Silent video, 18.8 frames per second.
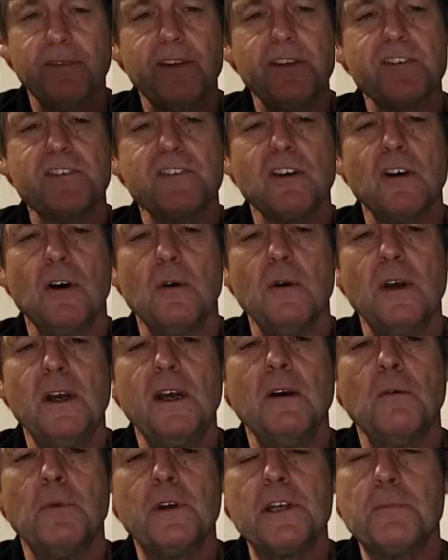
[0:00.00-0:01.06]
So
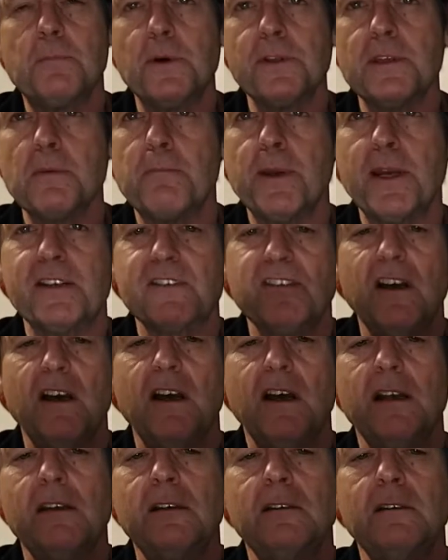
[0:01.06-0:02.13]
when you put the picks
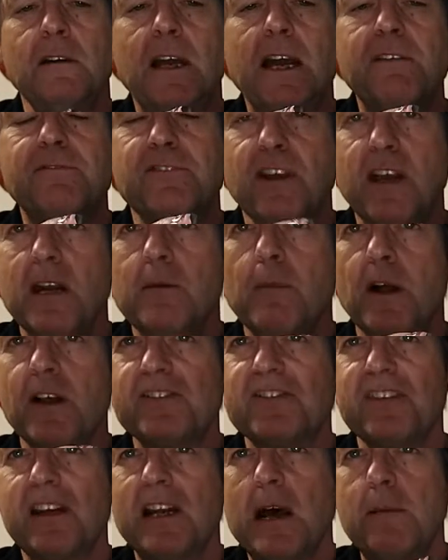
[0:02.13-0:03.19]
on, after you get them all
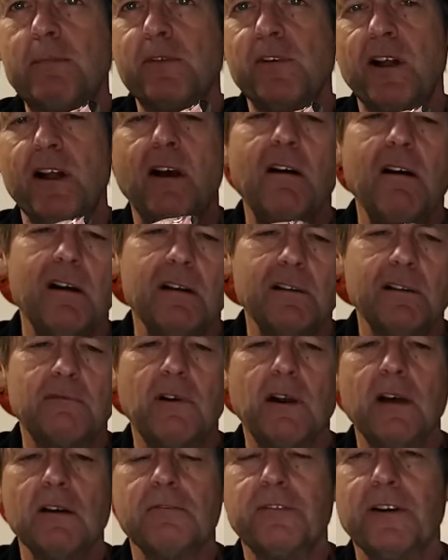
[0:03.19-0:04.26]
set up, you're like, oh,
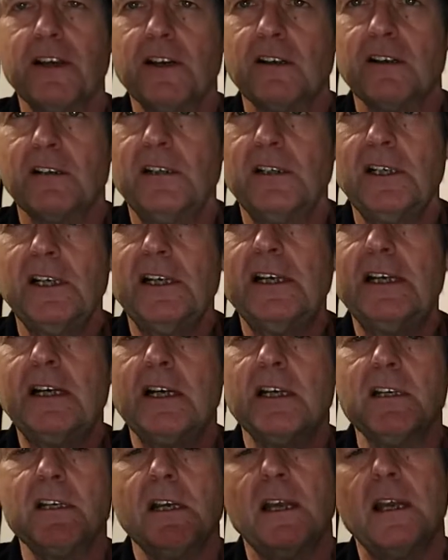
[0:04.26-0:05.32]
wrong finger.
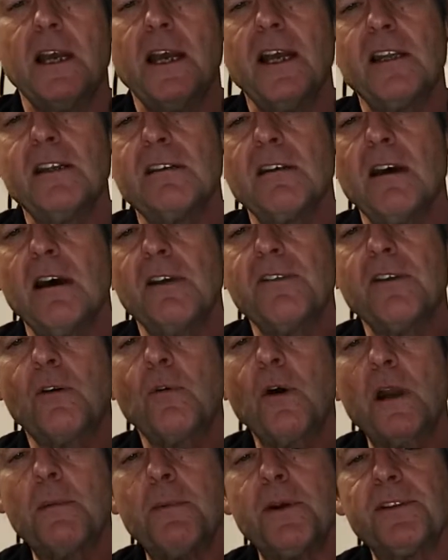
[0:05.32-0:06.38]
And they're
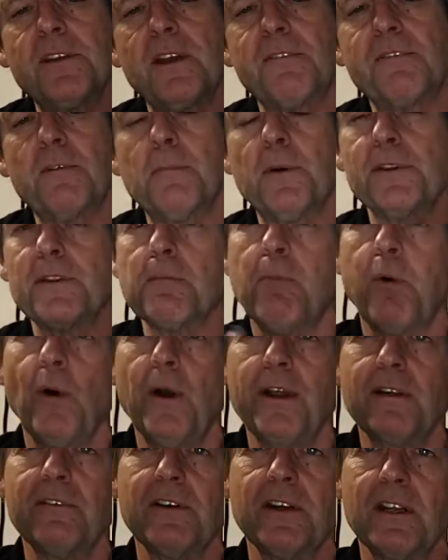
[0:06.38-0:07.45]
quite a bit different. But the
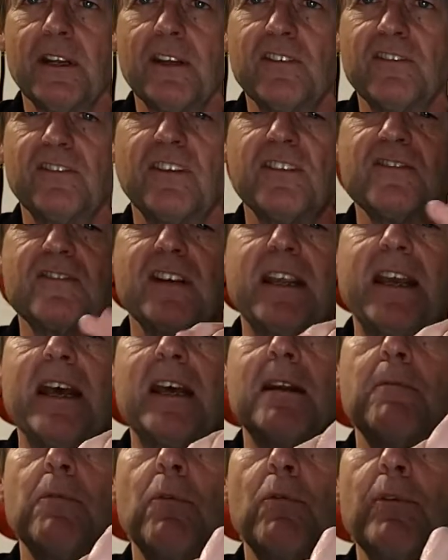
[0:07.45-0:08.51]
point of it is to get
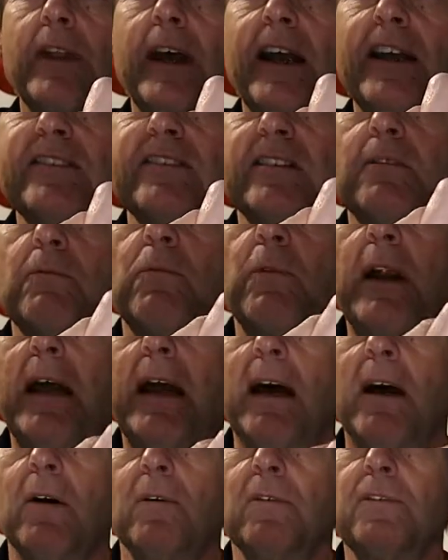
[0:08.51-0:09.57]
them nice and
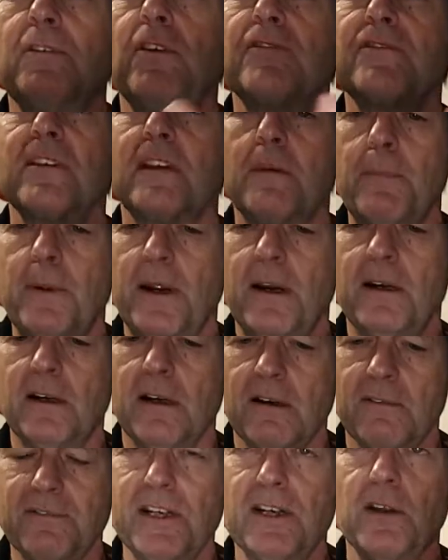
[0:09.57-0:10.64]
round using a pair
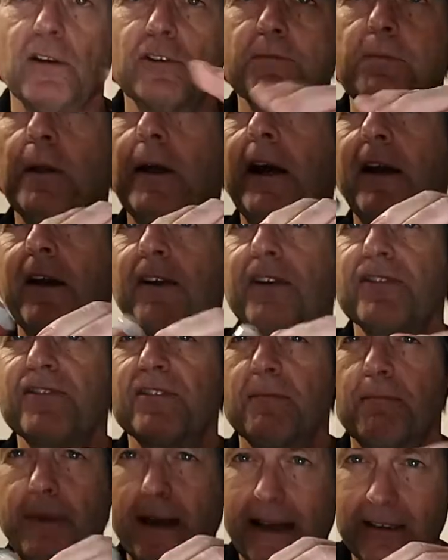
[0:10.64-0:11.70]
of needle nose pliers to
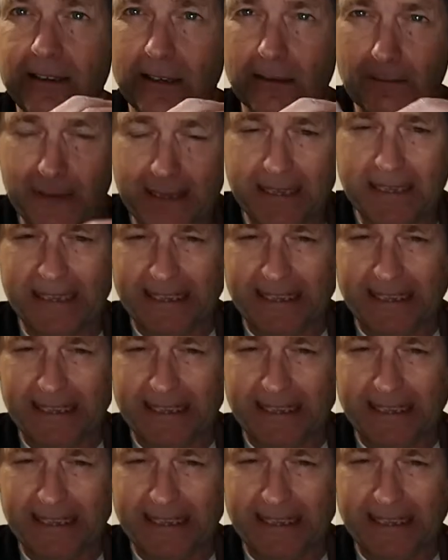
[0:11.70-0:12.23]
bend them.